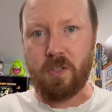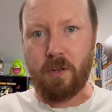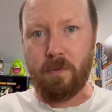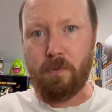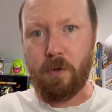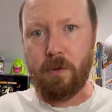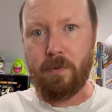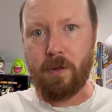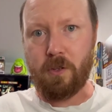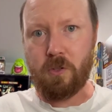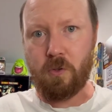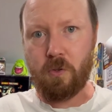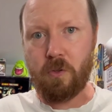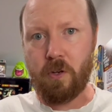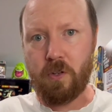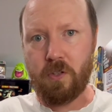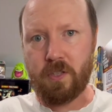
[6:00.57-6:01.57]
pretty much
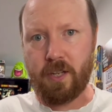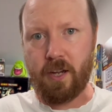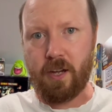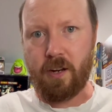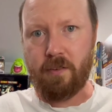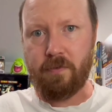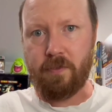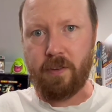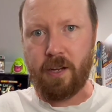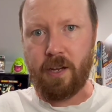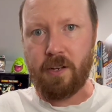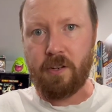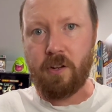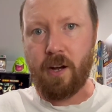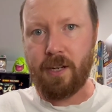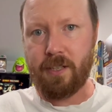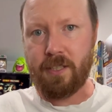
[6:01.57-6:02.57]
all those kind of
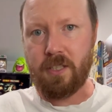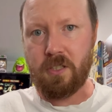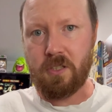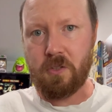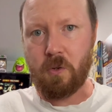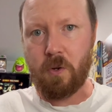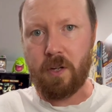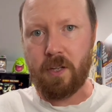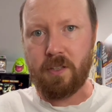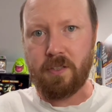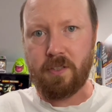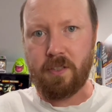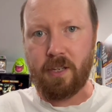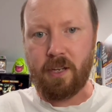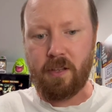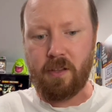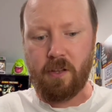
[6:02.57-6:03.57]
90s uh, toys
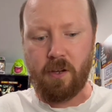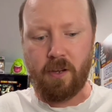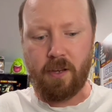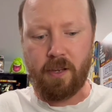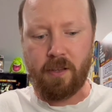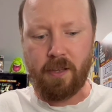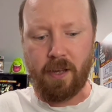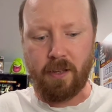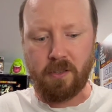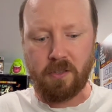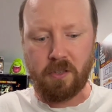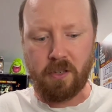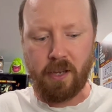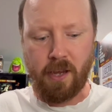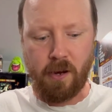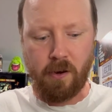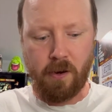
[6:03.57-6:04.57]
in that in that
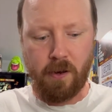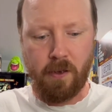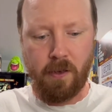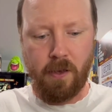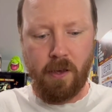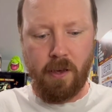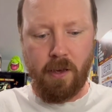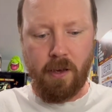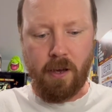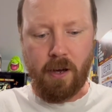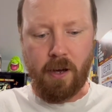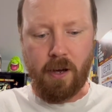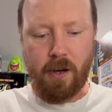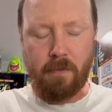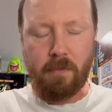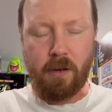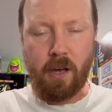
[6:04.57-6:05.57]
sort of era.
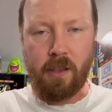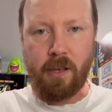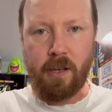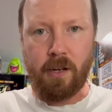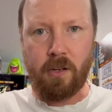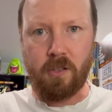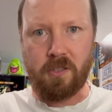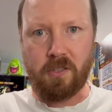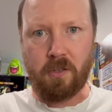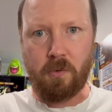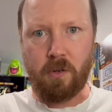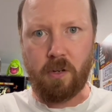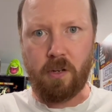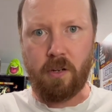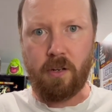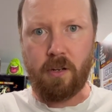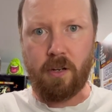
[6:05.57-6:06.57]
Um, and then I also
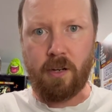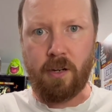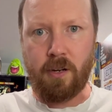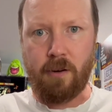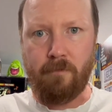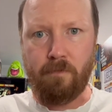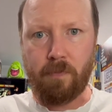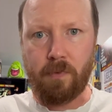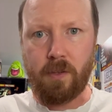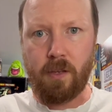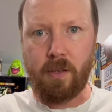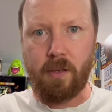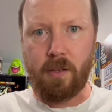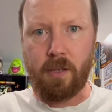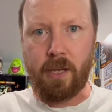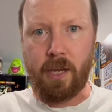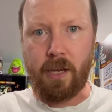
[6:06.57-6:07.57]
want to um,
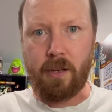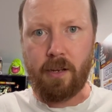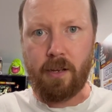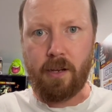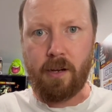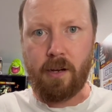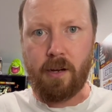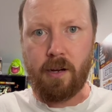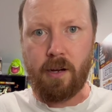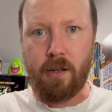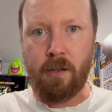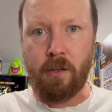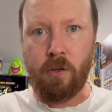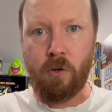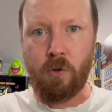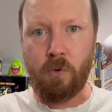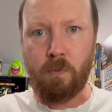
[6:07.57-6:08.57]
get uh, a
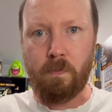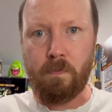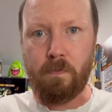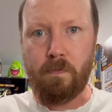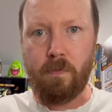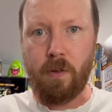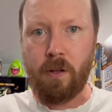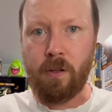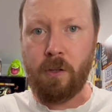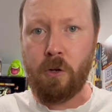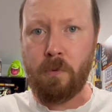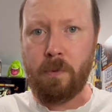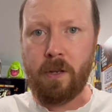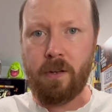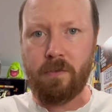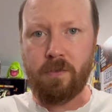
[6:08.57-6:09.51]
little a little bit of